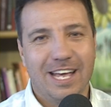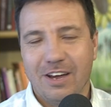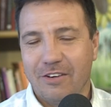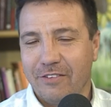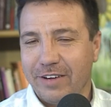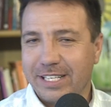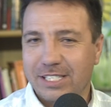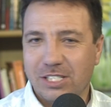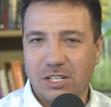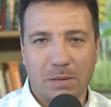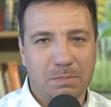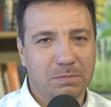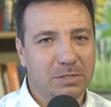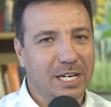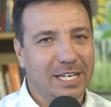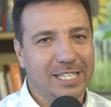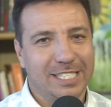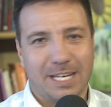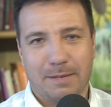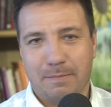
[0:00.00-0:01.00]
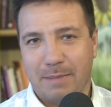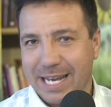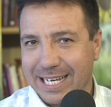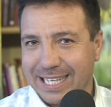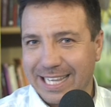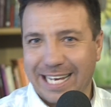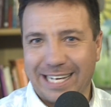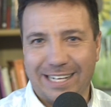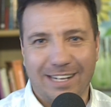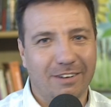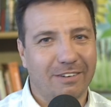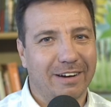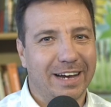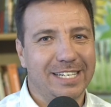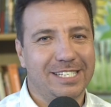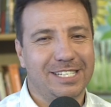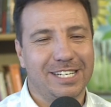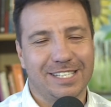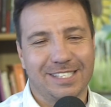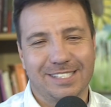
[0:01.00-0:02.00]
read scriptures and make
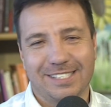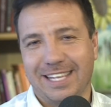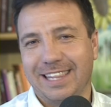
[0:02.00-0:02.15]
declarations.